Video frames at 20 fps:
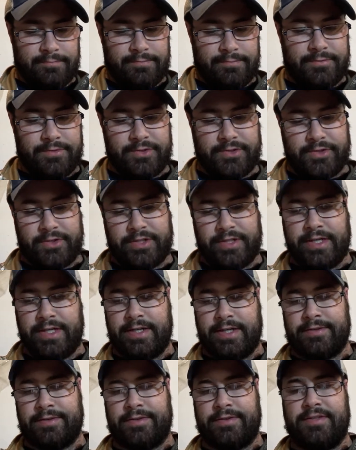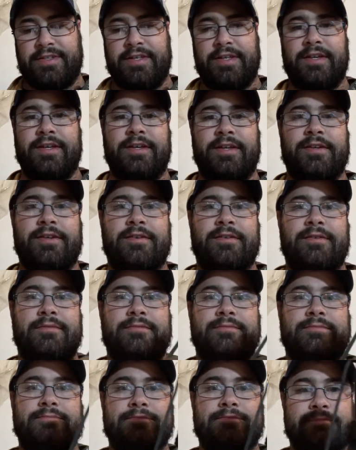so you got the
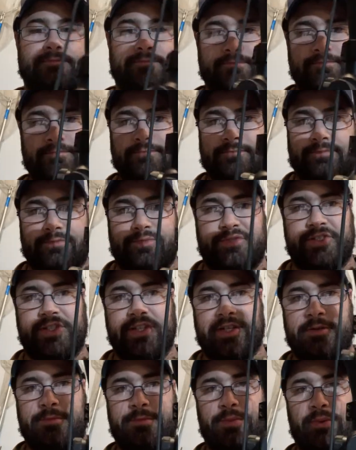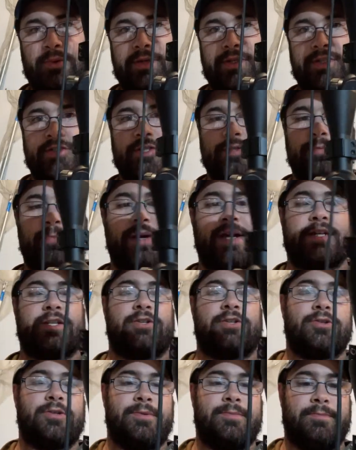center point
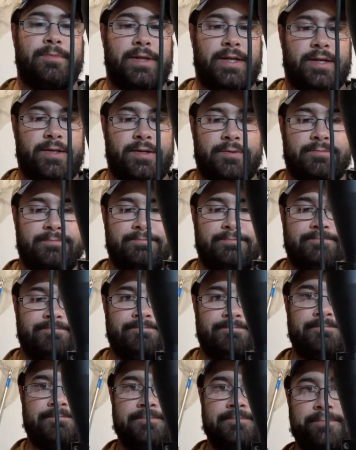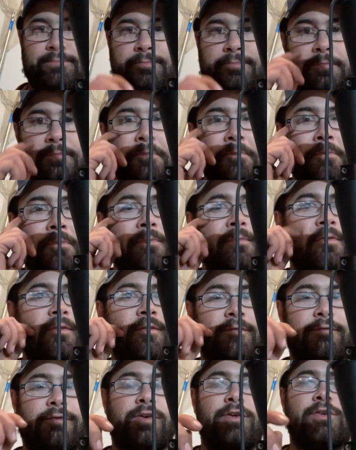spectrum here,
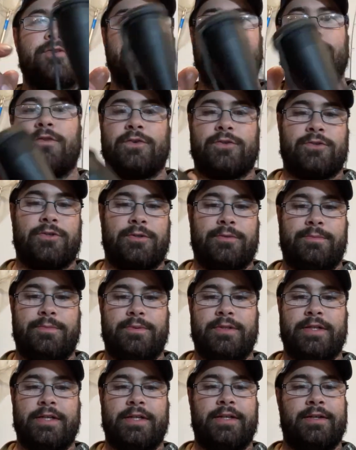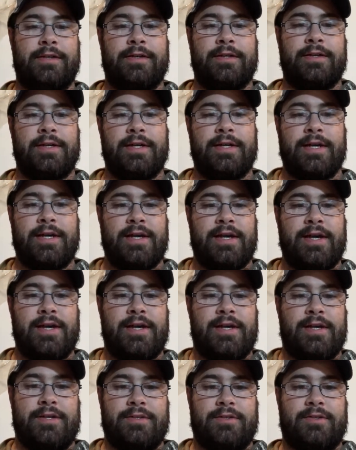first focal plane.
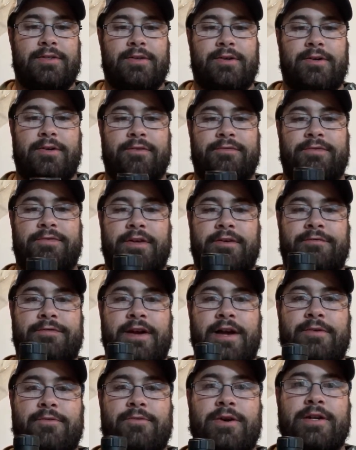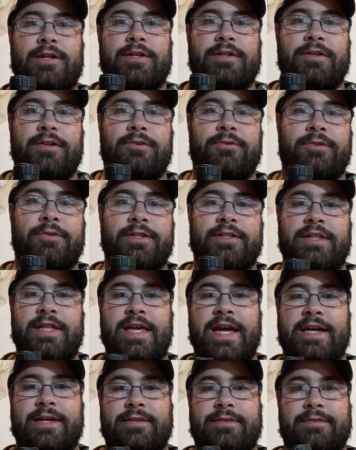So if I wanted to run
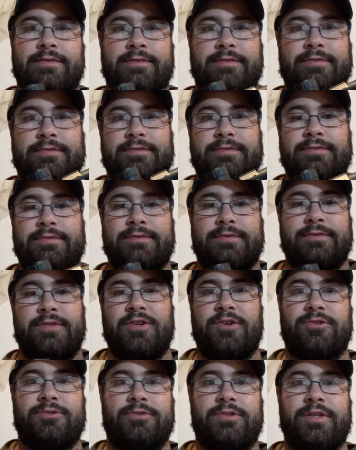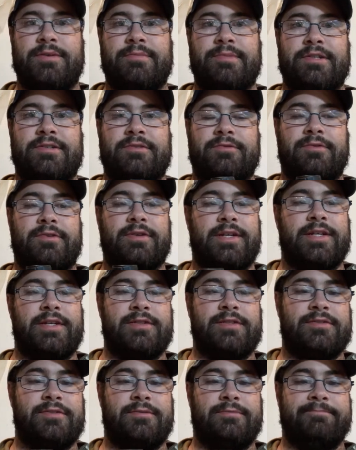that no limit
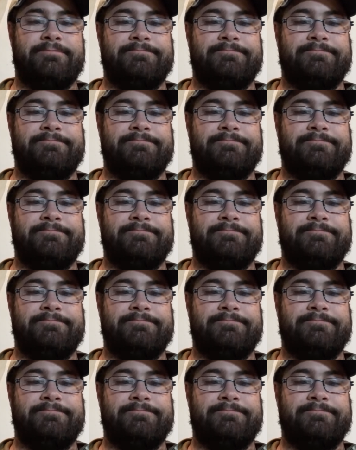rings,